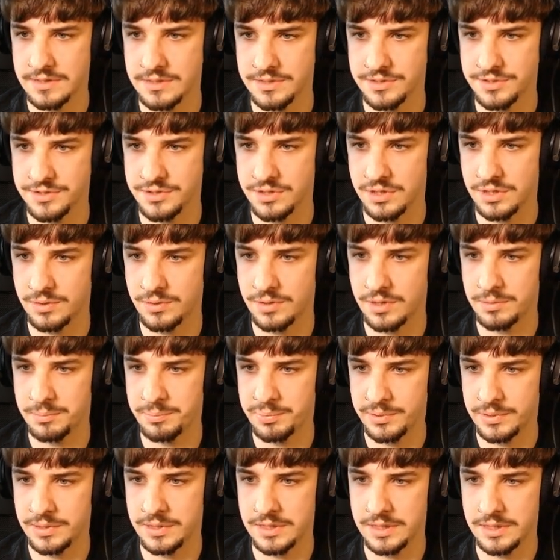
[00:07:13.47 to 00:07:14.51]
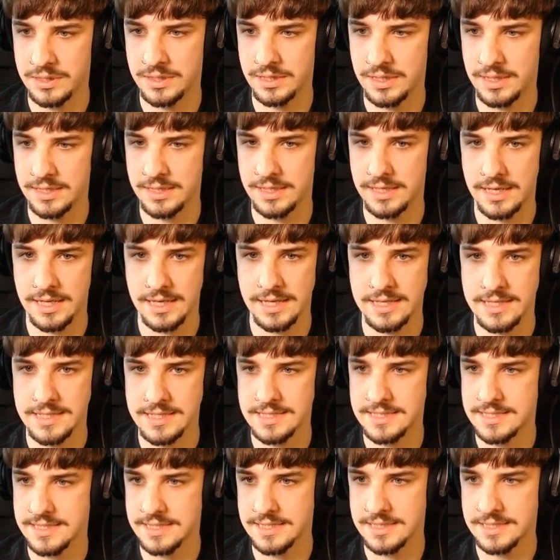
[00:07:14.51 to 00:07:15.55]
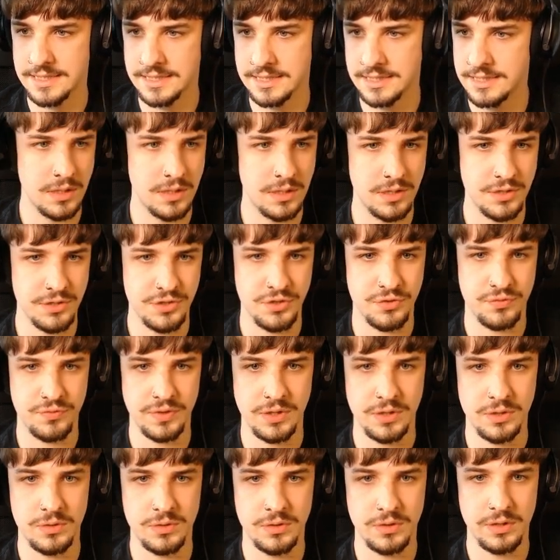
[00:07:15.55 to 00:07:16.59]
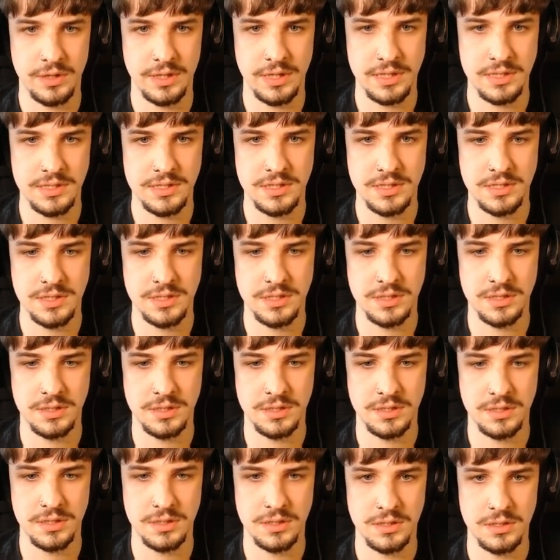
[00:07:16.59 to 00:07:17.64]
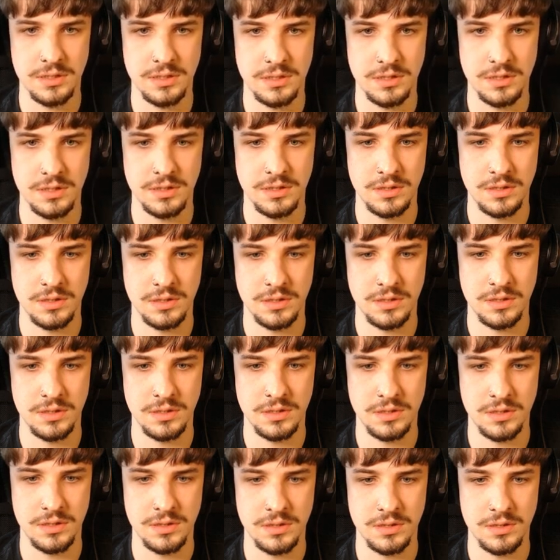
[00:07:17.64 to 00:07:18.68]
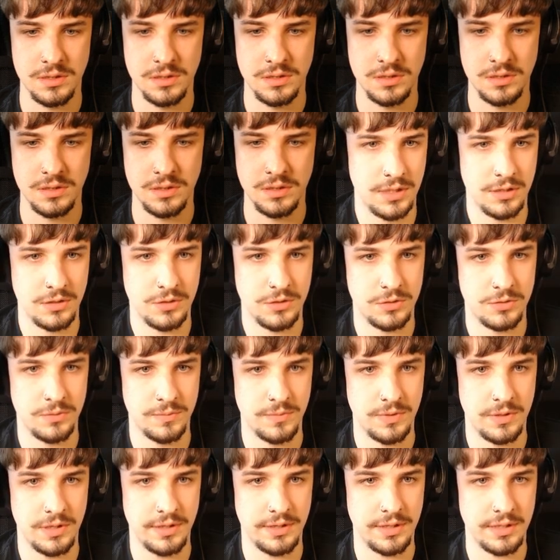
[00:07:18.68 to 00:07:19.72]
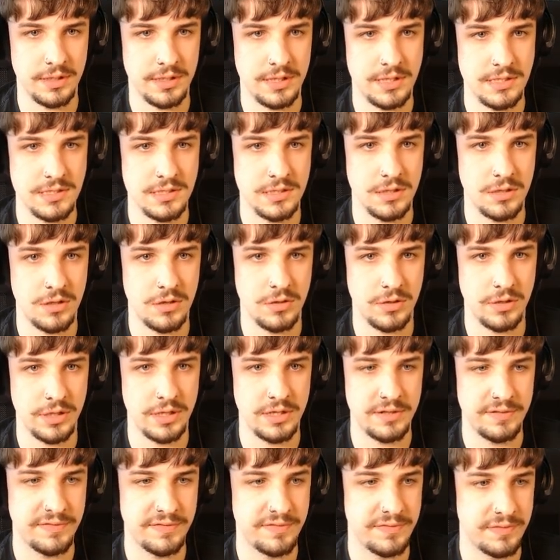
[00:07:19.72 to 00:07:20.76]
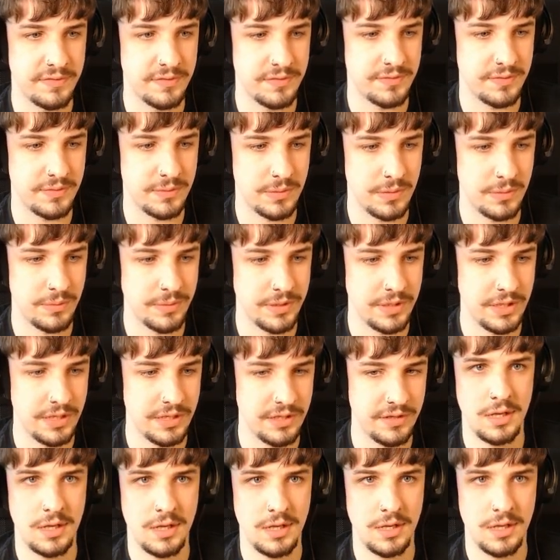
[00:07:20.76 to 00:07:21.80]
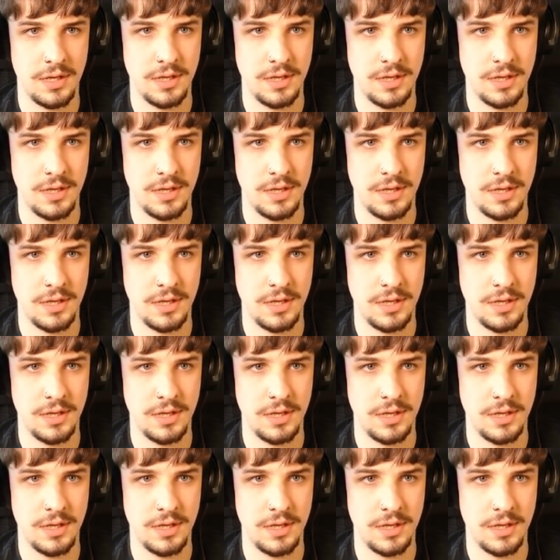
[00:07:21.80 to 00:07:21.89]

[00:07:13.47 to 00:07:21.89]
Let's just load up an Edison, just record this. Oh, I think that's long enough for what we need.